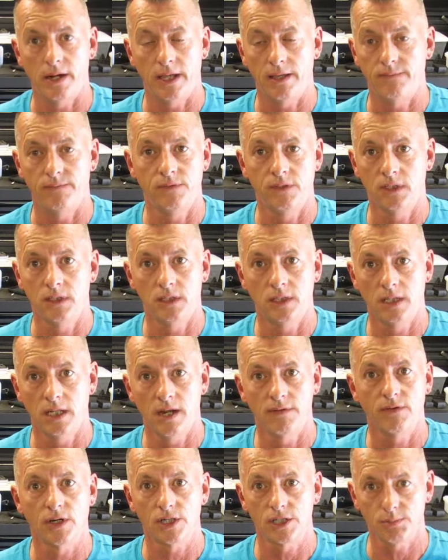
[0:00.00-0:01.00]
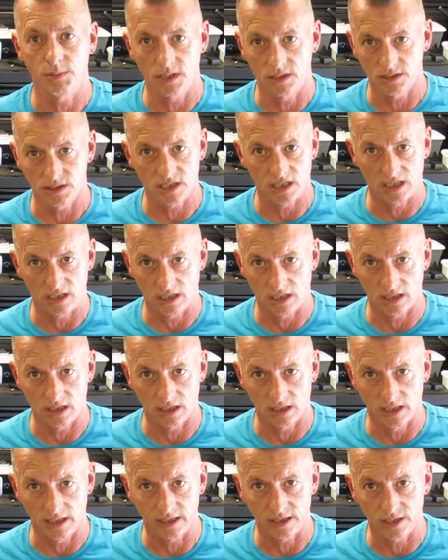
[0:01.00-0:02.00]
I have never experienced
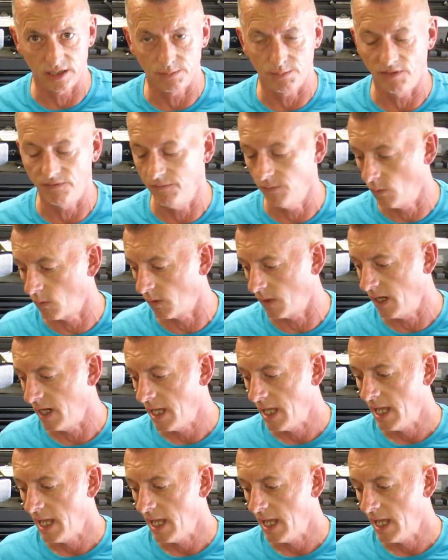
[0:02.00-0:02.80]
anything like this before.